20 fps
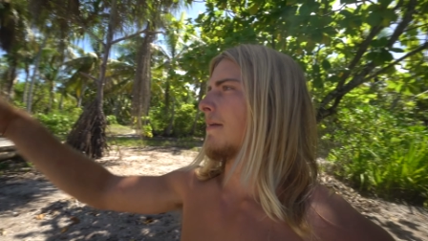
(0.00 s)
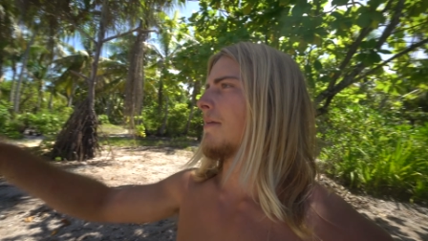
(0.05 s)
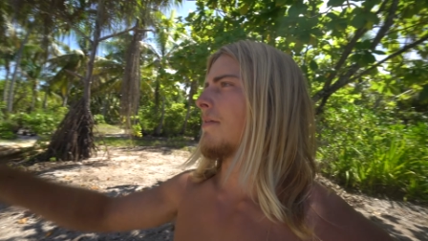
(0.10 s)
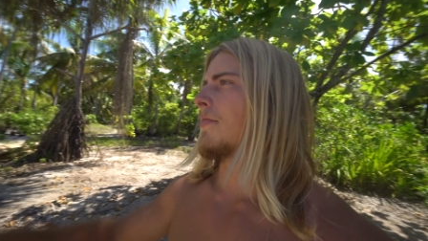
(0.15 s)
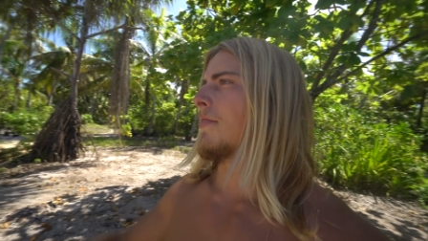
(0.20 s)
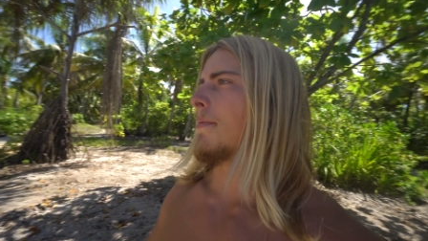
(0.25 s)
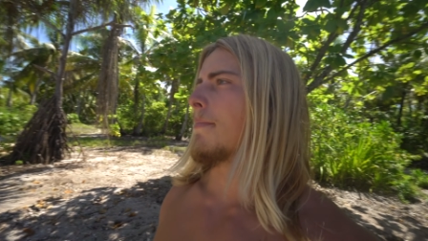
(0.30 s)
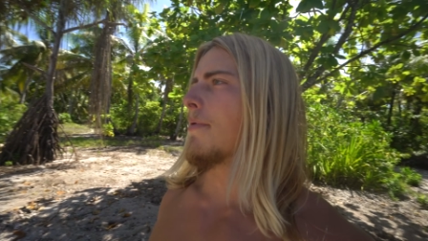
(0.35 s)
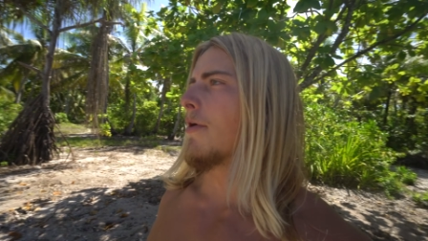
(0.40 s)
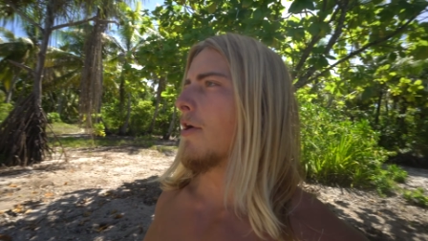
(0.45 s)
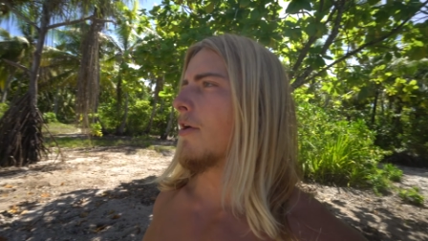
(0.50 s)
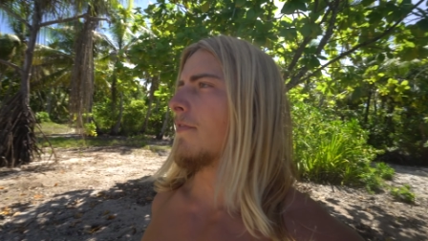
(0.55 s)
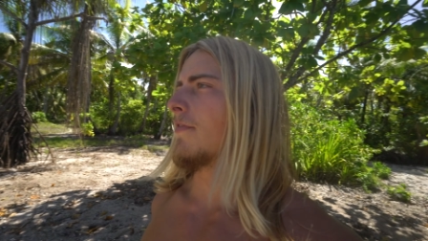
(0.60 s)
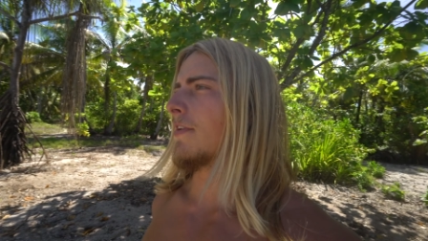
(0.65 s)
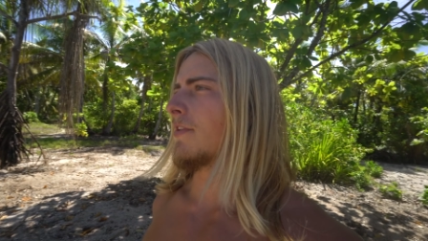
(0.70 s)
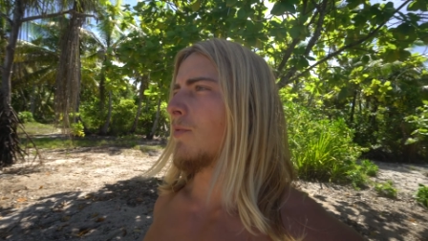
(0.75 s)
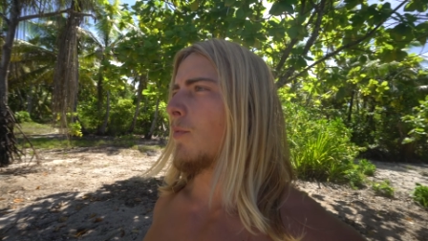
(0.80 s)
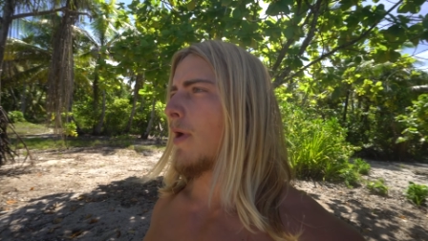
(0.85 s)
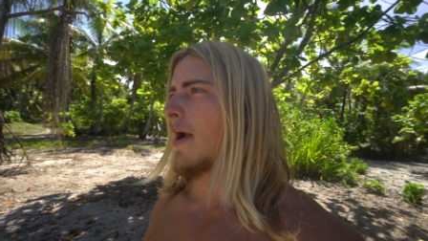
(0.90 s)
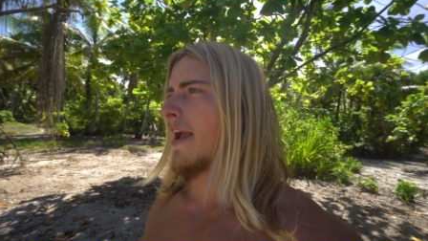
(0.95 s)
the, the
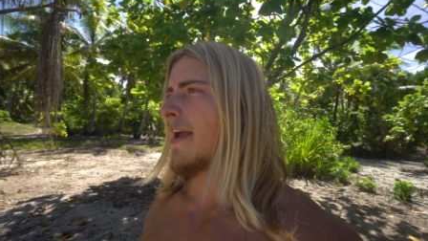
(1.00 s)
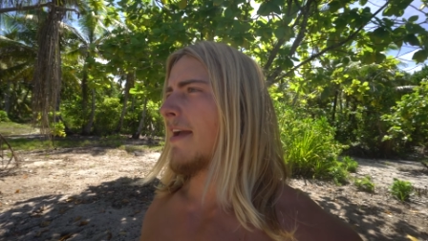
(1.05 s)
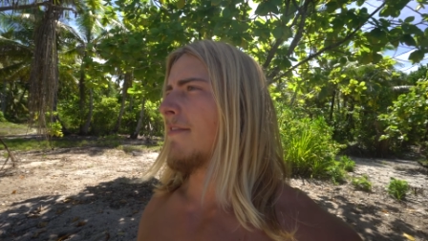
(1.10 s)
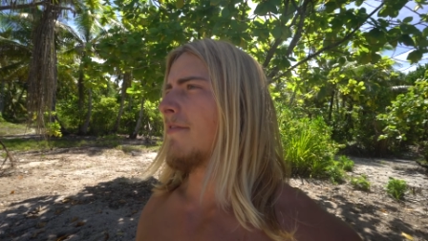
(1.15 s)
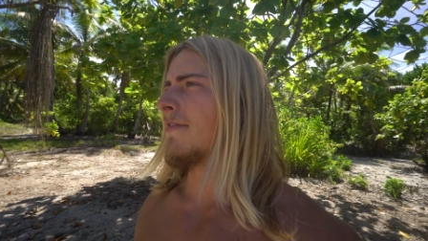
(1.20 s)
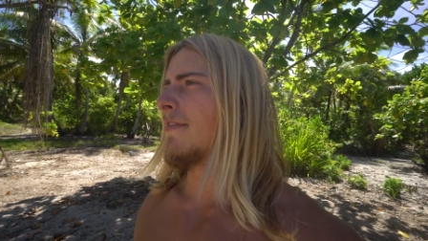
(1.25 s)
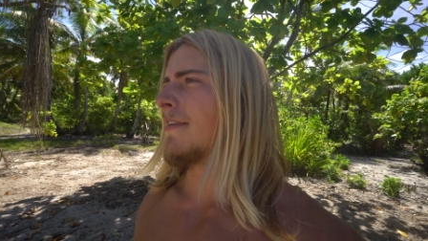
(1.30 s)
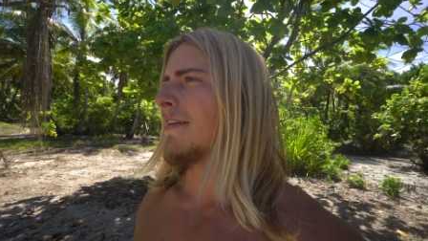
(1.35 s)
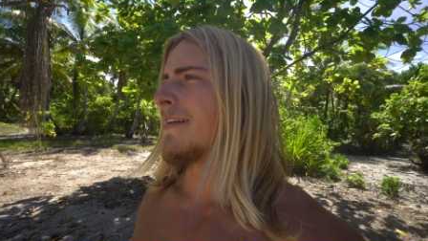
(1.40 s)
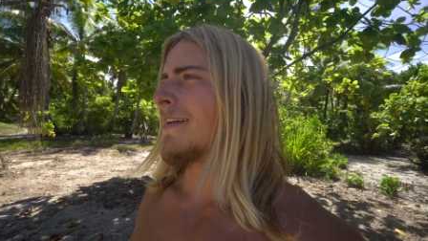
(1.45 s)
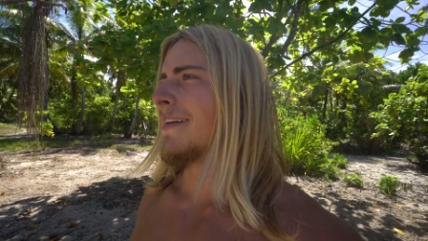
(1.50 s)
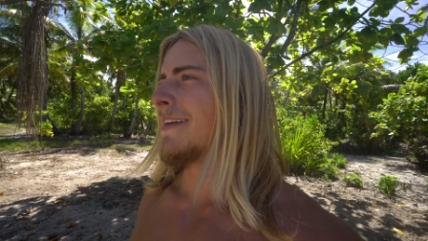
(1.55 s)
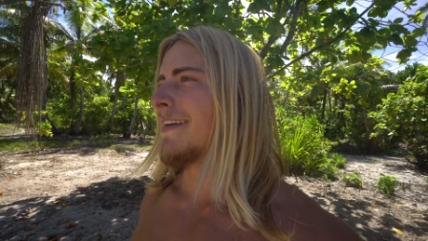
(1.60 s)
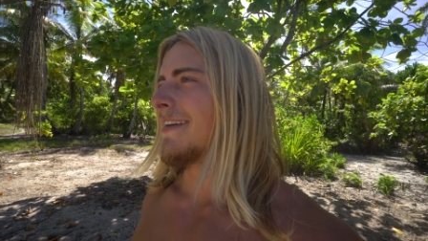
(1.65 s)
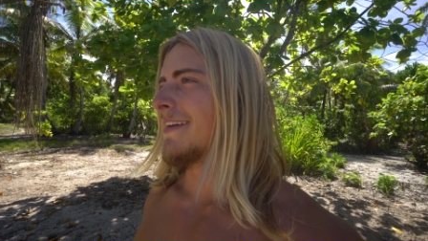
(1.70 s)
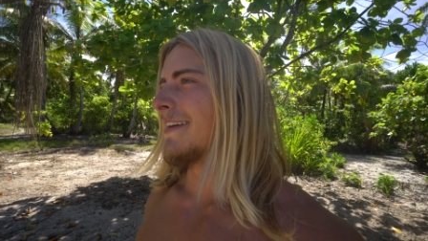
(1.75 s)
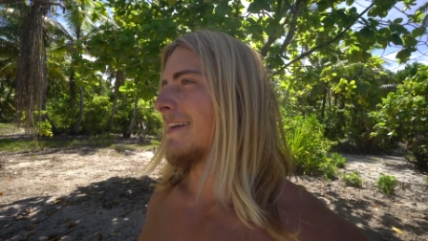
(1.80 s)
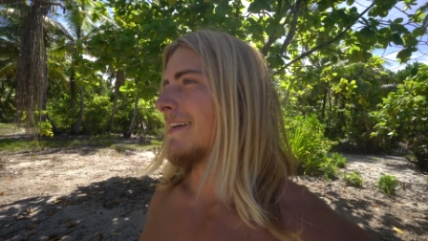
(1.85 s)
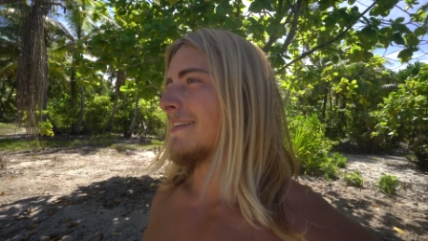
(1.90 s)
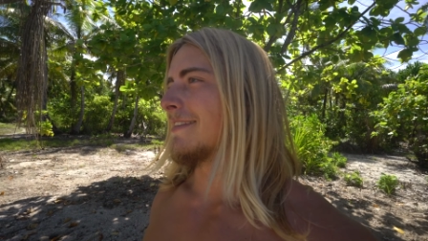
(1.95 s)
perfect wave.
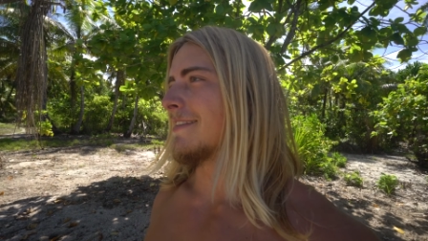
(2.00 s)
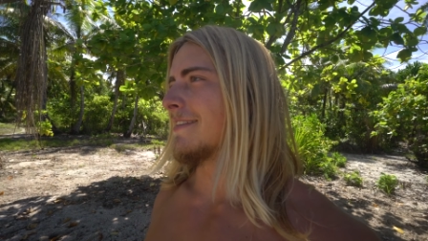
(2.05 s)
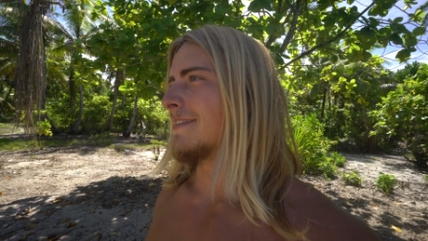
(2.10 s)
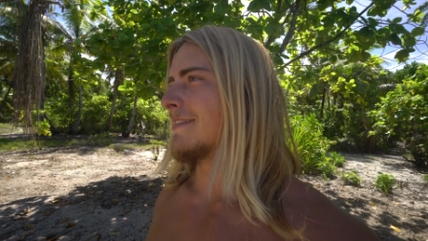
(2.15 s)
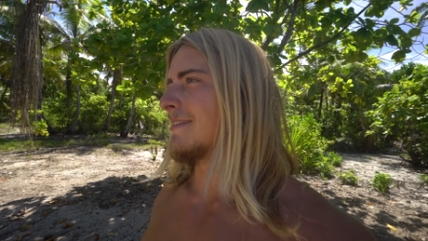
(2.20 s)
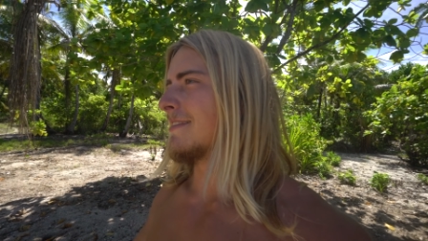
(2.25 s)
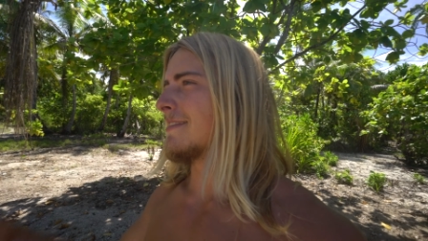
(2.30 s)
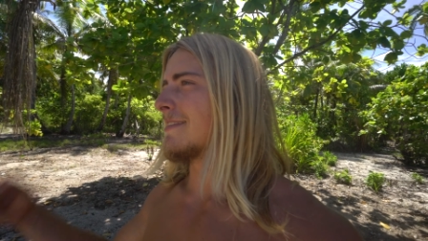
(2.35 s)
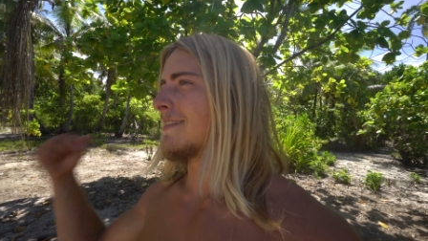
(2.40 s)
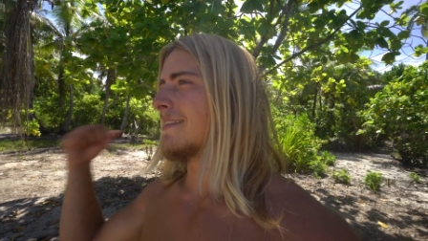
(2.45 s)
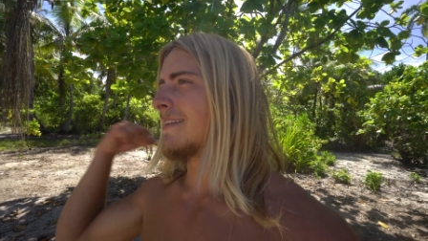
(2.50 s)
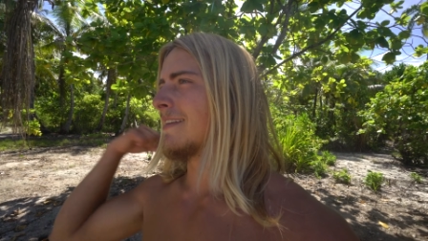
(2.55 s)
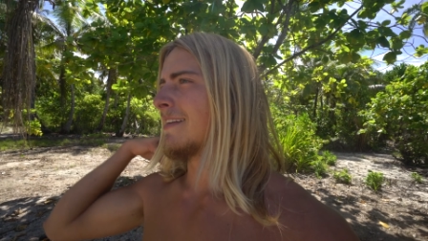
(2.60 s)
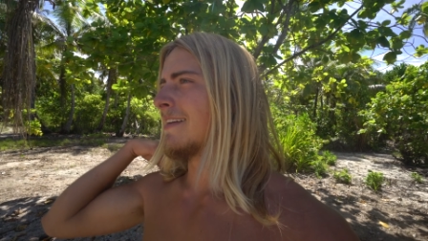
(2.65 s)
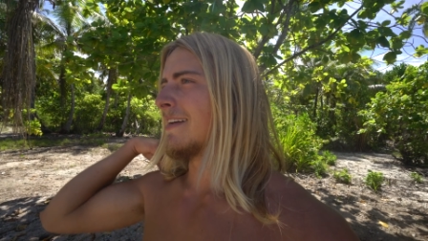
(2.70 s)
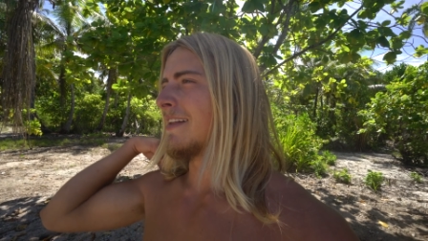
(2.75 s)
This is